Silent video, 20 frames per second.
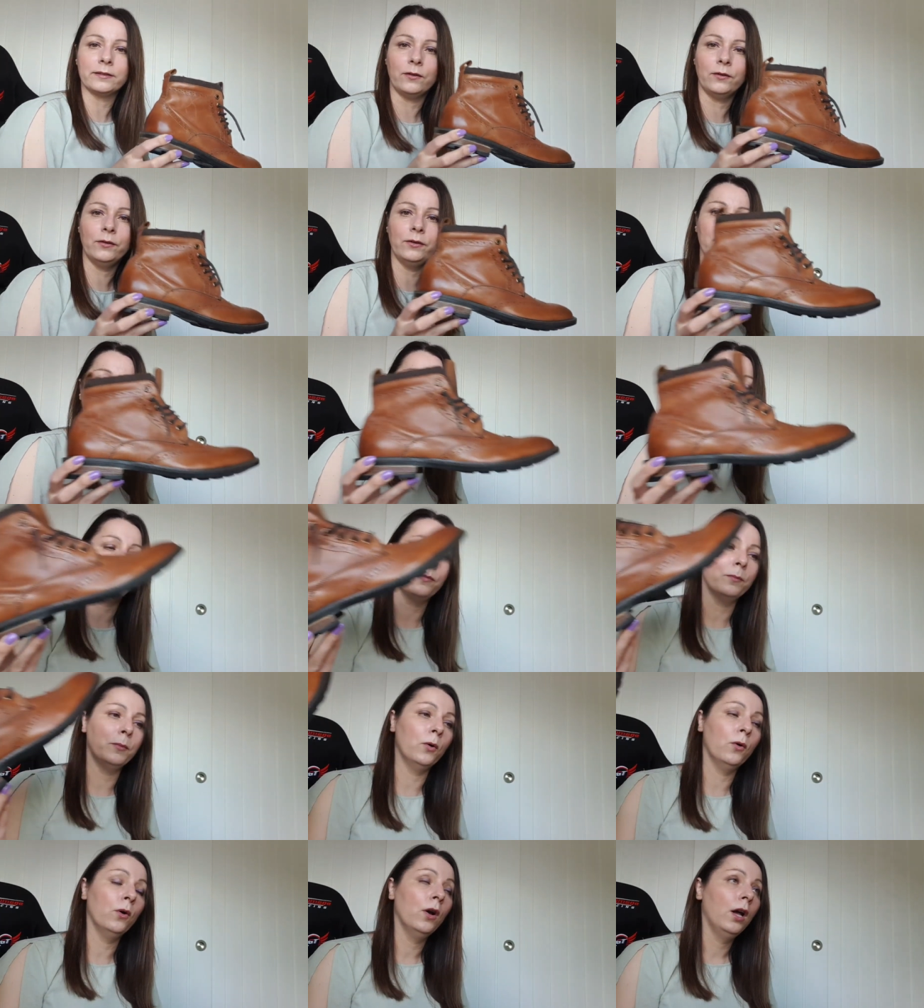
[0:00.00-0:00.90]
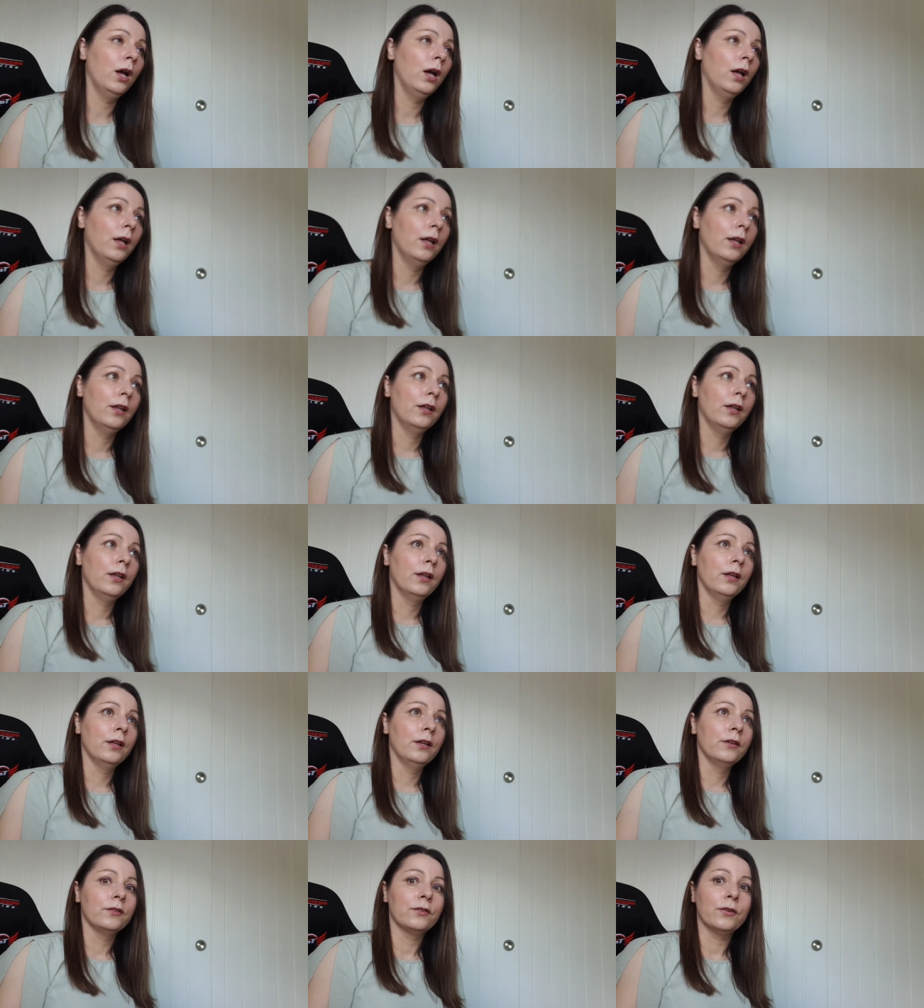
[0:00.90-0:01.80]
size, too small.
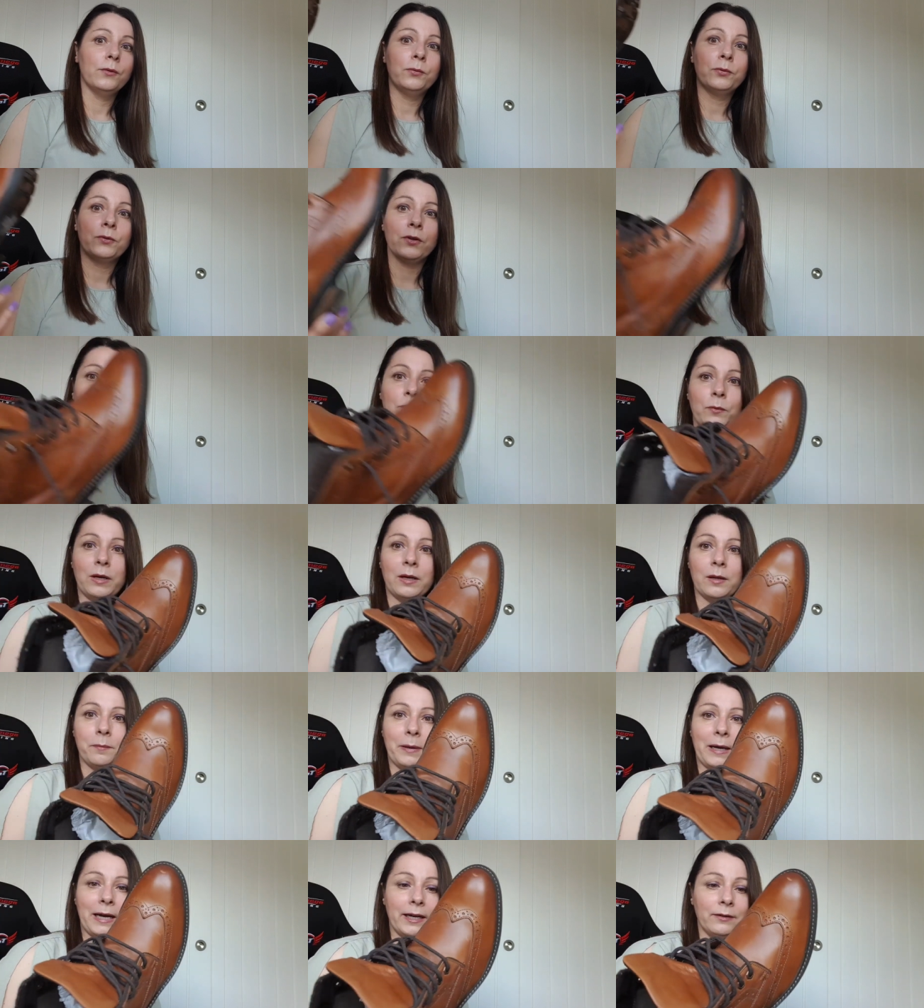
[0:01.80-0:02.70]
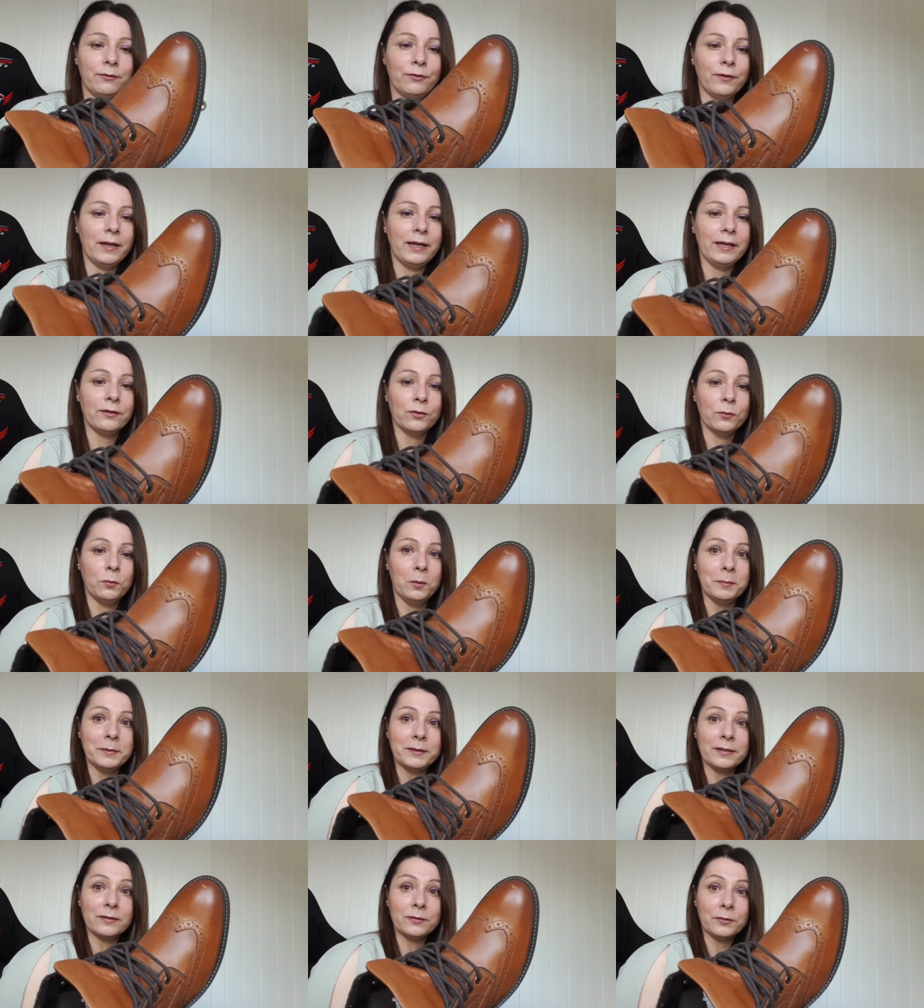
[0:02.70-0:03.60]
So, so when I pay for these, a
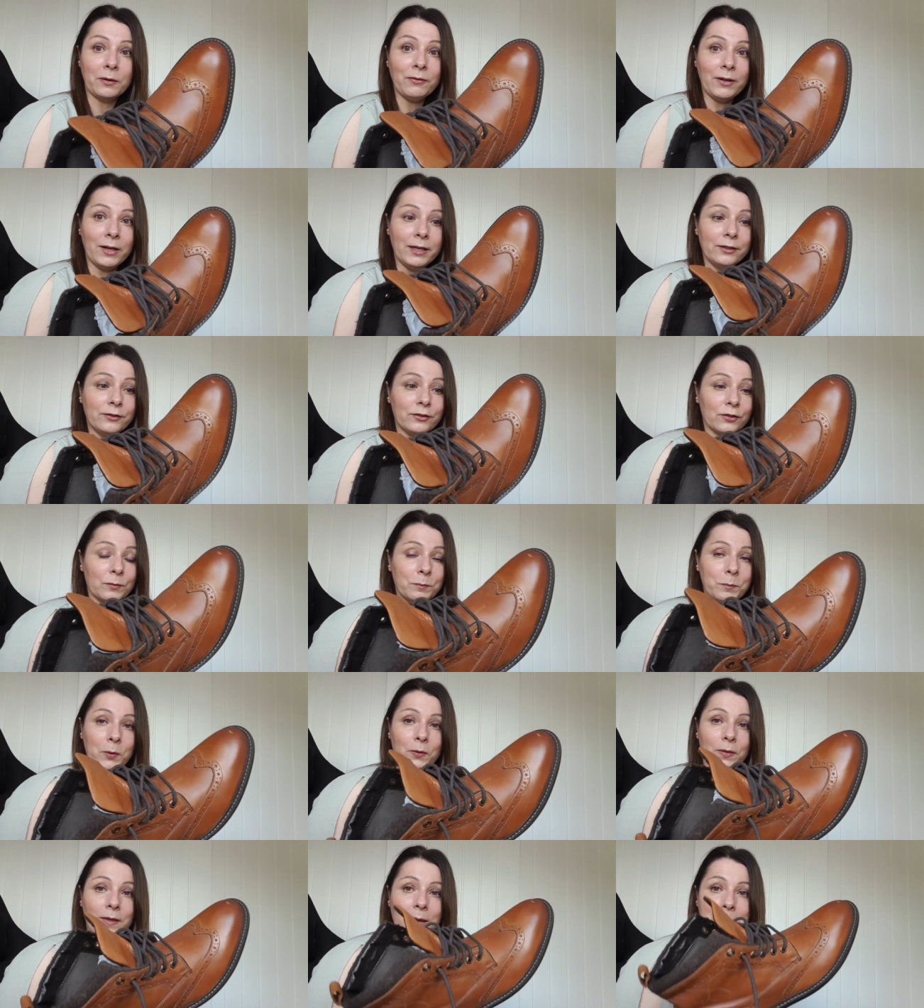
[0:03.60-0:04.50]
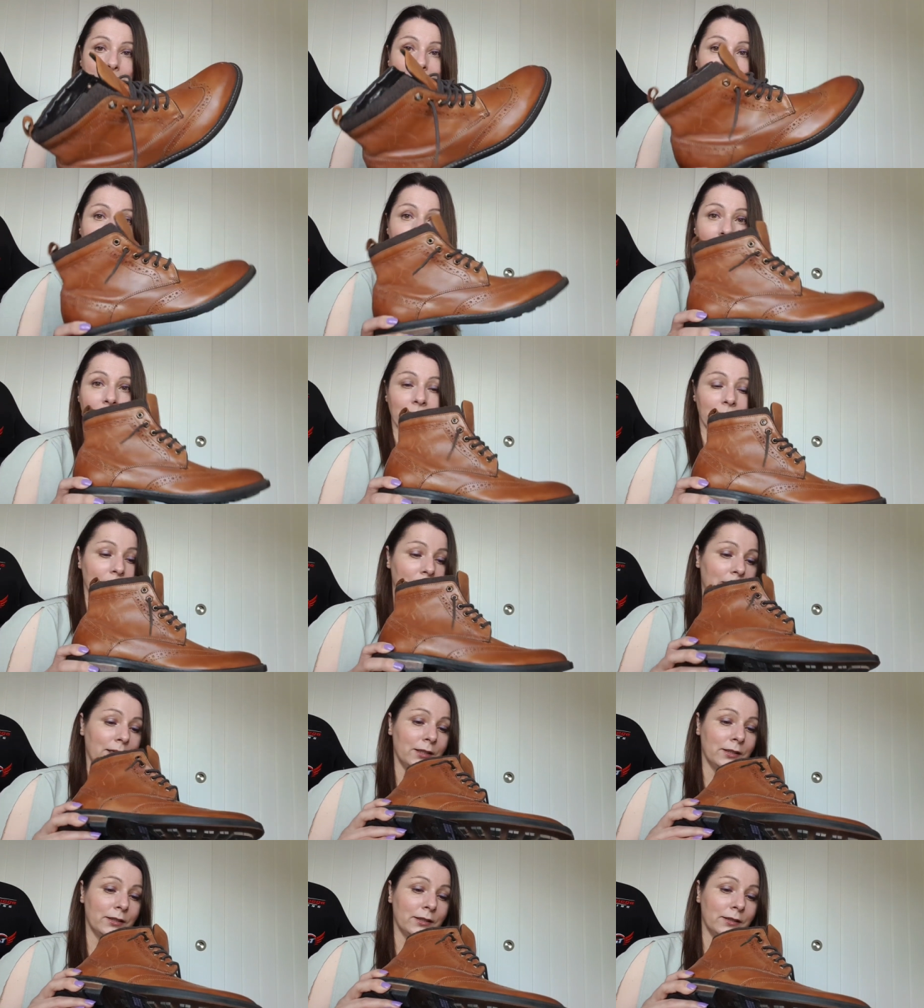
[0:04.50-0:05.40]
woman says, well, I've only just put them out.
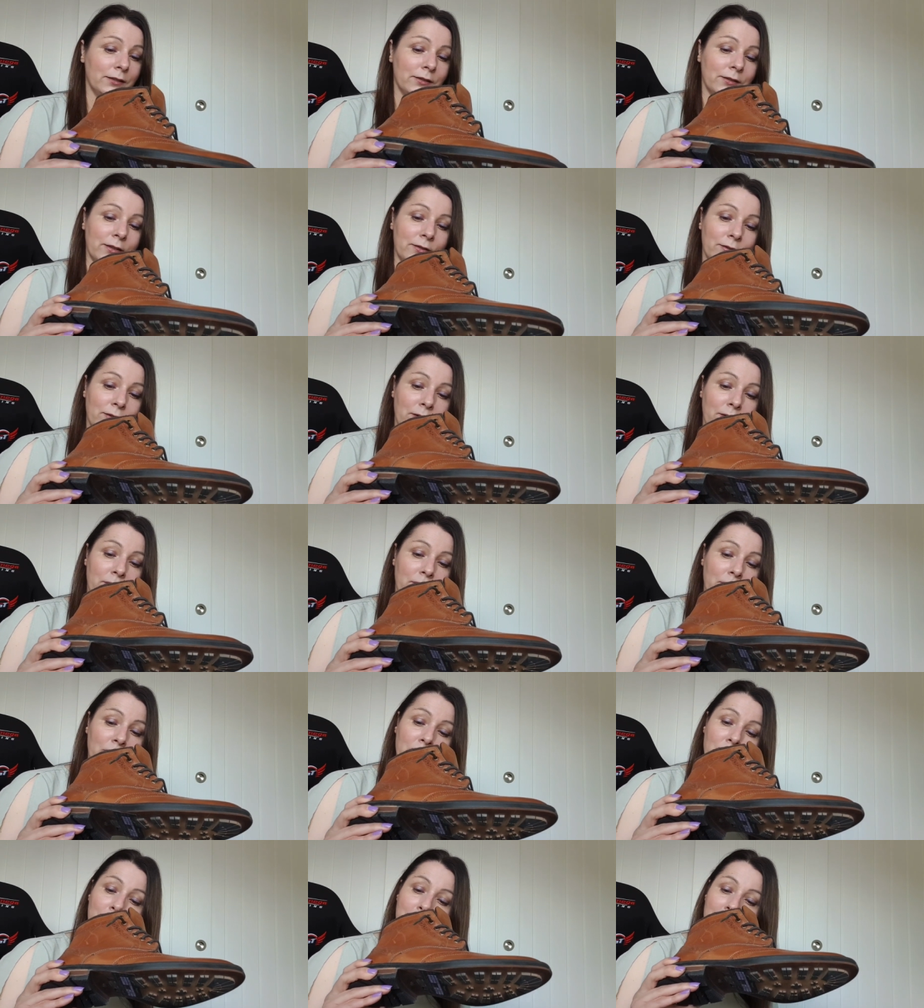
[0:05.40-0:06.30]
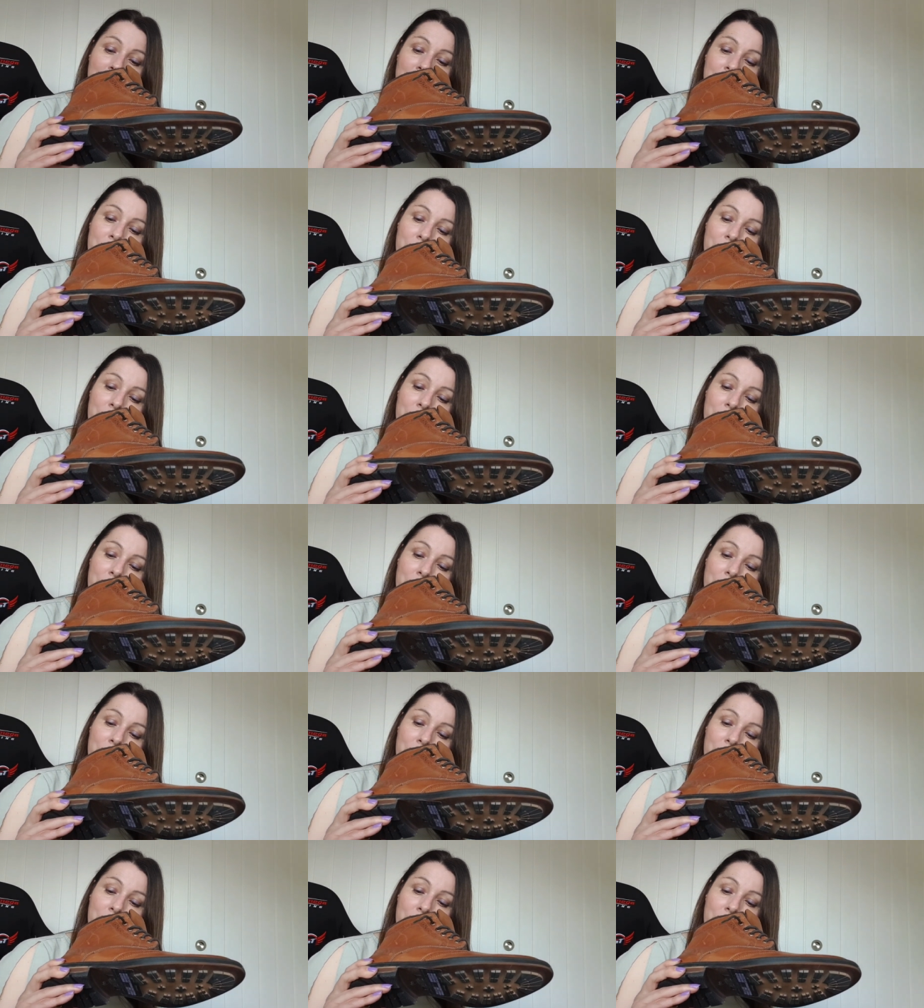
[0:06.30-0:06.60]
She said, you, you've come at